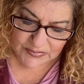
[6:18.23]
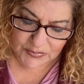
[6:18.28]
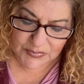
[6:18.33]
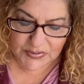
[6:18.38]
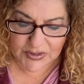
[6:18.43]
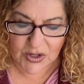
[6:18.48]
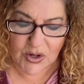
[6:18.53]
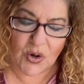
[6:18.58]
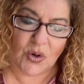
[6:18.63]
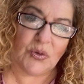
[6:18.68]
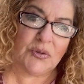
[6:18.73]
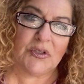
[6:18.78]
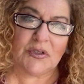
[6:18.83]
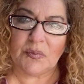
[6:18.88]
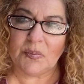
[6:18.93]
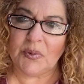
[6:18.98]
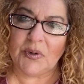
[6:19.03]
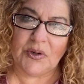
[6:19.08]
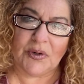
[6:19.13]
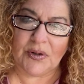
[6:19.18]
the gold is
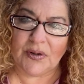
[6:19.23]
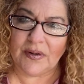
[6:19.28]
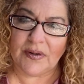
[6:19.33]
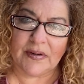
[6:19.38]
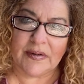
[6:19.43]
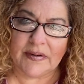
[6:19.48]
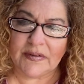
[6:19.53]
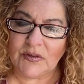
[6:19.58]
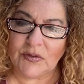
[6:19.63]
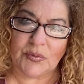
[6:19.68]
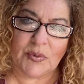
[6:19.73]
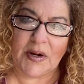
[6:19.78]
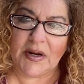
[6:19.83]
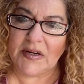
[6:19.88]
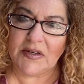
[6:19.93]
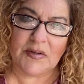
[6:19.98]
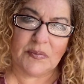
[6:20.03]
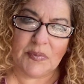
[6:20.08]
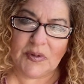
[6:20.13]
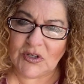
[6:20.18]
pure, it's ready
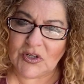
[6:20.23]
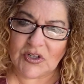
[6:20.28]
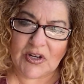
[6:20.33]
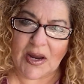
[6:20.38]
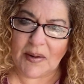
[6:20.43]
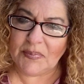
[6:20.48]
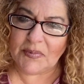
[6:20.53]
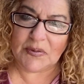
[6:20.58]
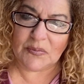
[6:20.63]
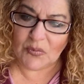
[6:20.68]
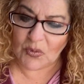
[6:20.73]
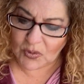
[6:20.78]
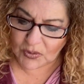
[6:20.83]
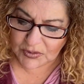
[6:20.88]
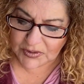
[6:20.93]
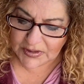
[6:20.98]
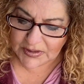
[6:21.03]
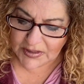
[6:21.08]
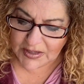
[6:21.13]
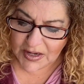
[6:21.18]
to be shaped and
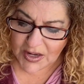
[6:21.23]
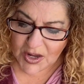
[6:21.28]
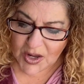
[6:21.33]
molded,